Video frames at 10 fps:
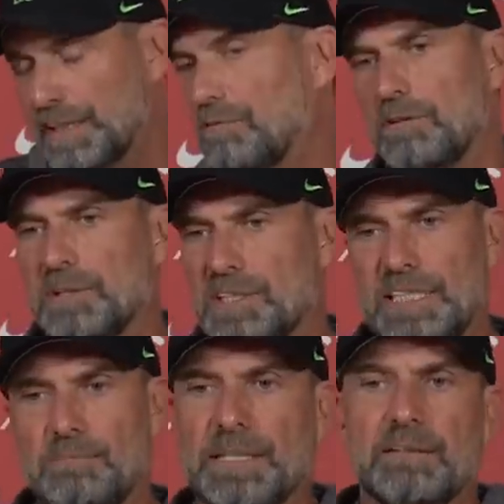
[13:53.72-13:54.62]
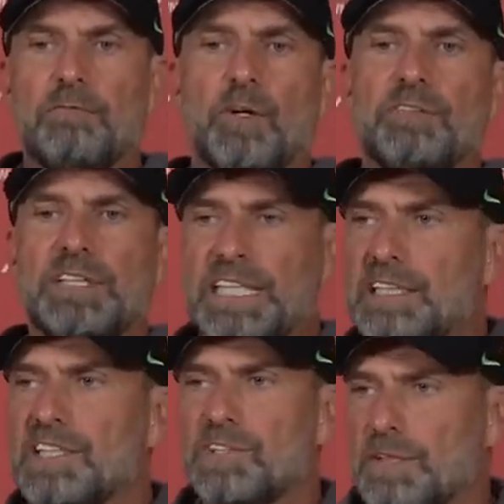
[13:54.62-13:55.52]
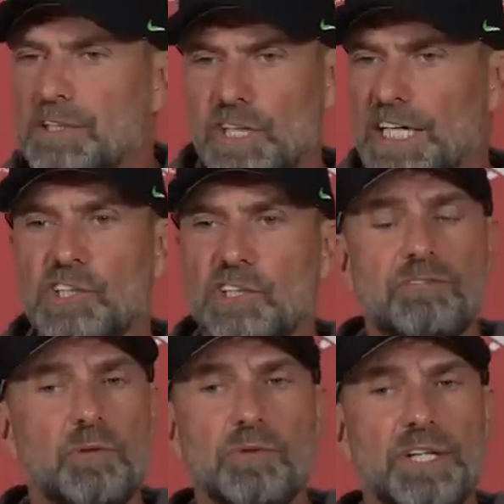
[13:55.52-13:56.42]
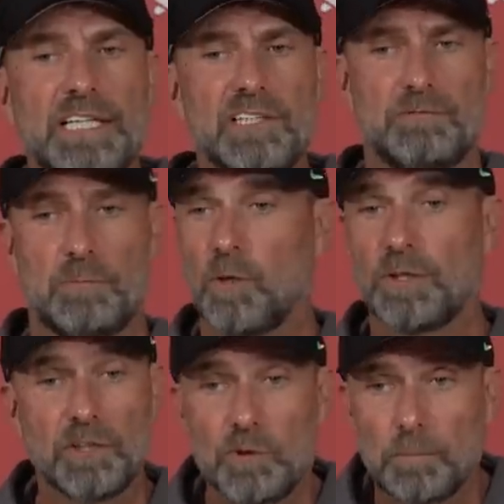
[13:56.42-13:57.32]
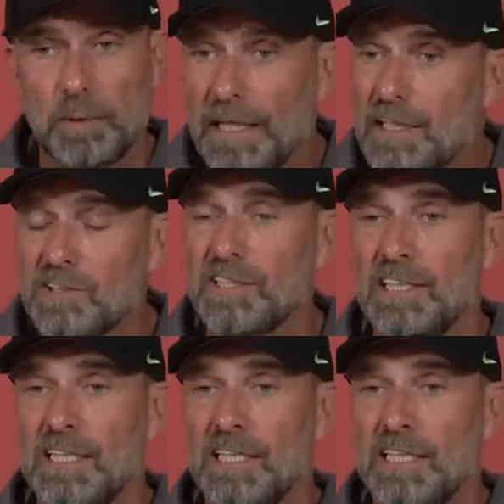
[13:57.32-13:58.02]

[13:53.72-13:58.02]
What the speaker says: it, and then we will see. But what we did is we changed a few things. We brought in new players.